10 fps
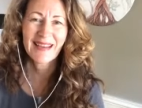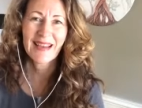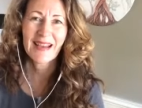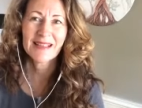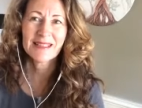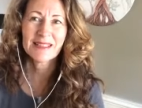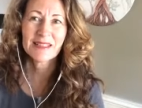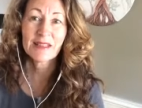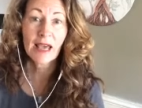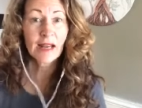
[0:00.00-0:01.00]
and
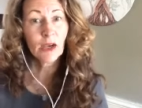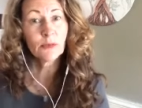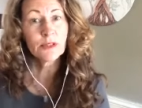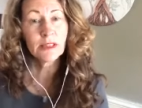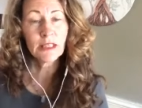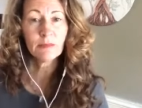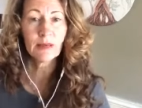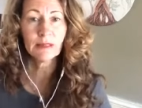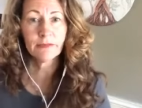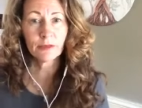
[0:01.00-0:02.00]
that helps to keep
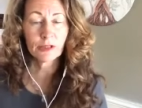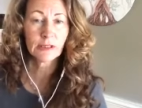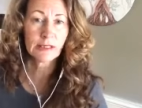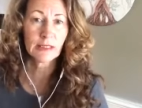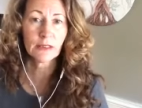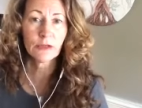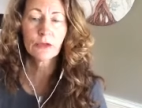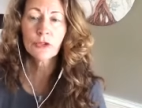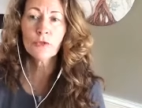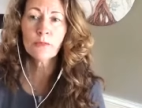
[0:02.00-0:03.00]
my liver clean.
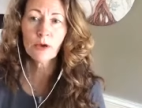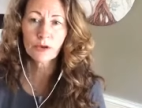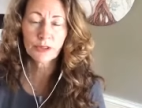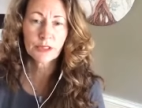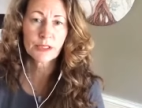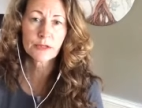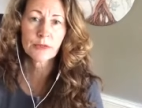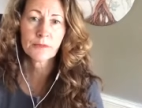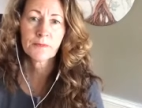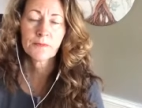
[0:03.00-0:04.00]
You can do milk
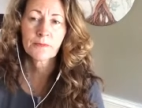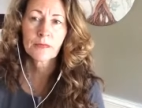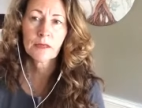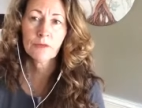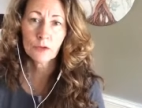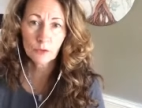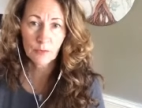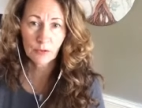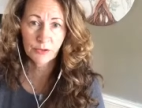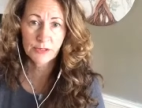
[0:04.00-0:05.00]
thistle. If you do
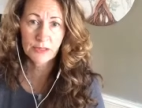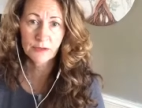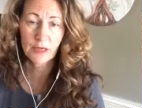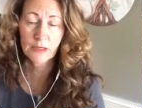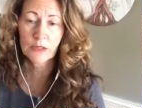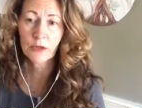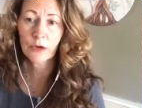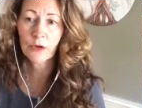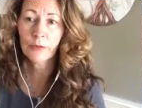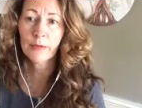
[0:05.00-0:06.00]
milk thistle as an
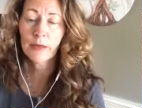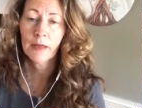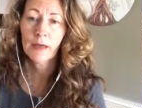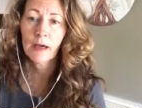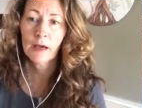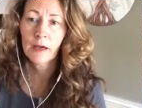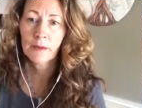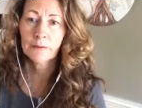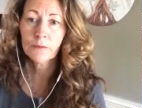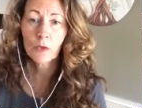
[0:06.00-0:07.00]
herb,
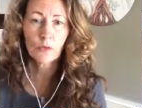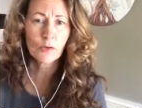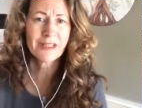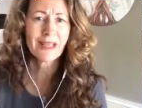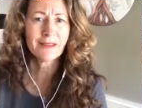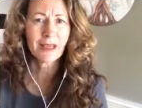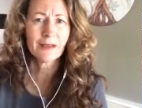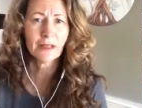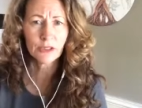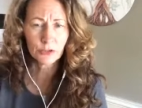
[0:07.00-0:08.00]
um, rotate
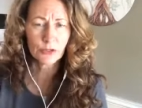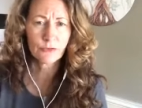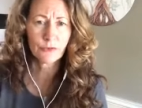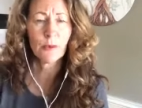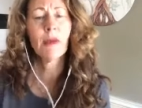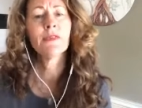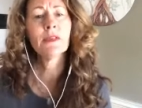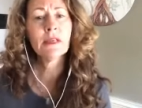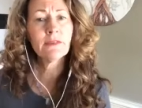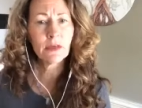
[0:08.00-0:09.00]
that, like use it for a
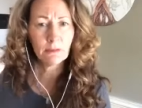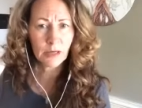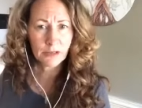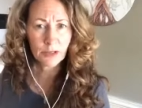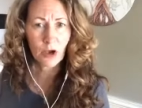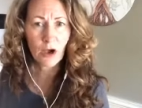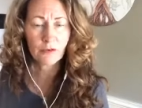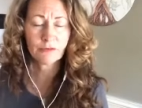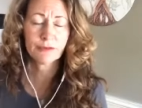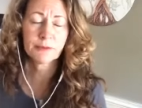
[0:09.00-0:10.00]
month and give it a month
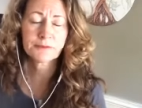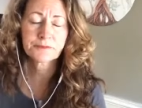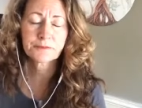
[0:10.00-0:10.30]
off